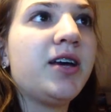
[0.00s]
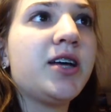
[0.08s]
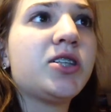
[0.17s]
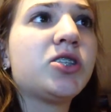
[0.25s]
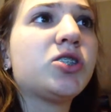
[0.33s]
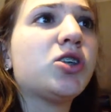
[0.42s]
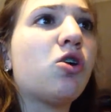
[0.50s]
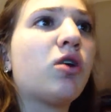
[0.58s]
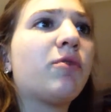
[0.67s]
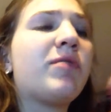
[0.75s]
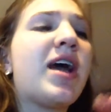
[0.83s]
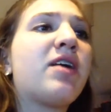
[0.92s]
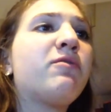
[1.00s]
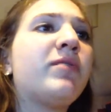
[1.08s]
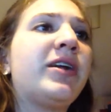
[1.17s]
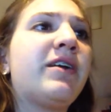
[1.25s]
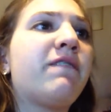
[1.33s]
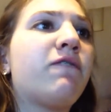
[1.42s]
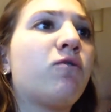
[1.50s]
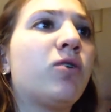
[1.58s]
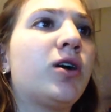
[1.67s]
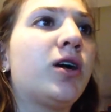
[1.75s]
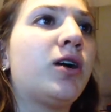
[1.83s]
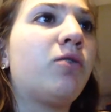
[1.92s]
It's so good. We had to read it
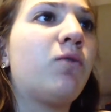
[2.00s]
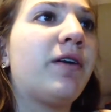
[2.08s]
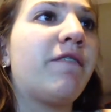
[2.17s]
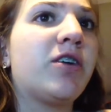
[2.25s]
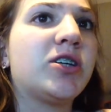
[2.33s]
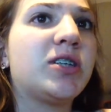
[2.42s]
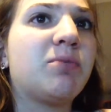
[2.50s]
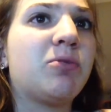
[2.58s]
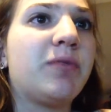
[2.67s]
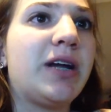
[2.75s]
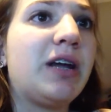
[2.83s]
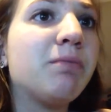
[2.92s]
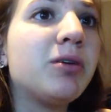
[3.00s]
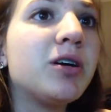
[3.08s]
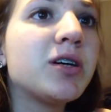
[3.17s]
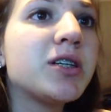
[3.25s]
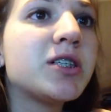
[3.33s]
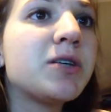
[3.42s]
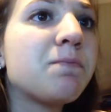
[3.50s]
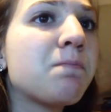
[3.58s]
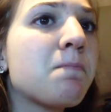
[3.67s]
for one of our summer reading books.